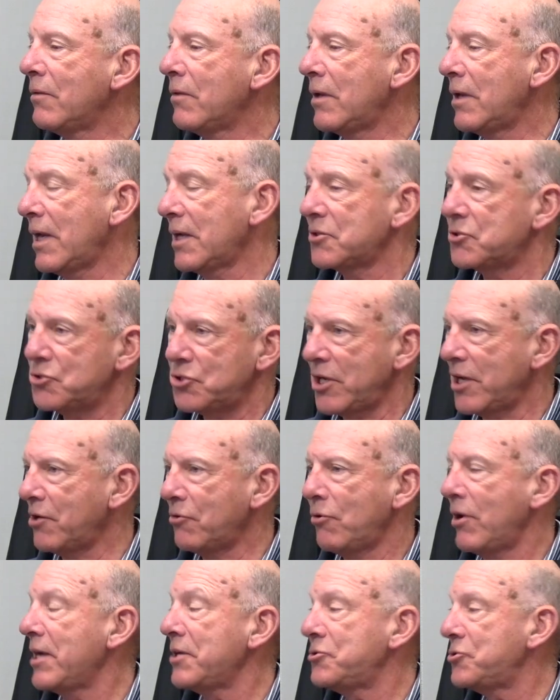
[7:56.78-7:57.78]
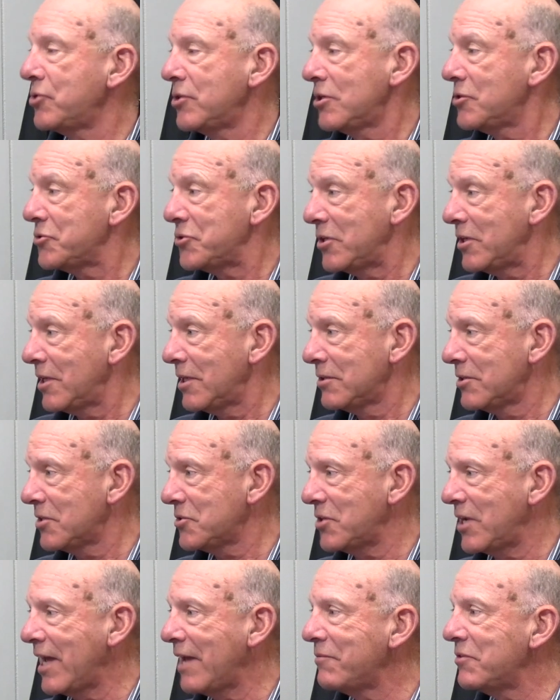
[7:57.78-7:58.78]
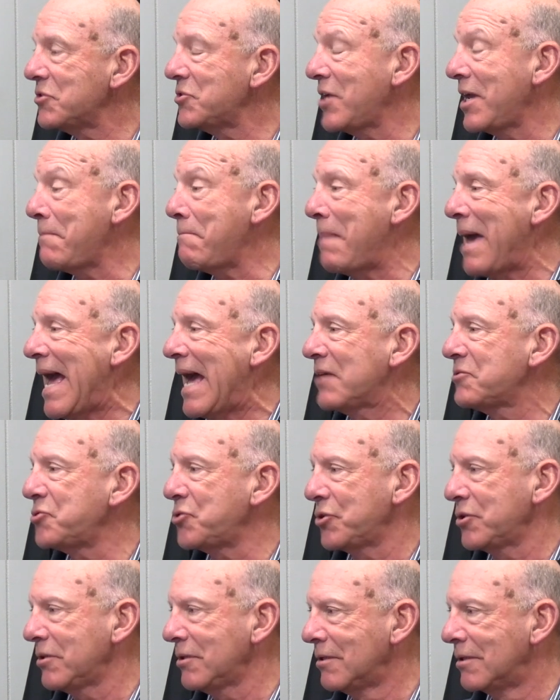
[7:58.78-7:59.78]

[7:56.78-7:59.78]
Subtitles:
the next generation doesn't have the same passion.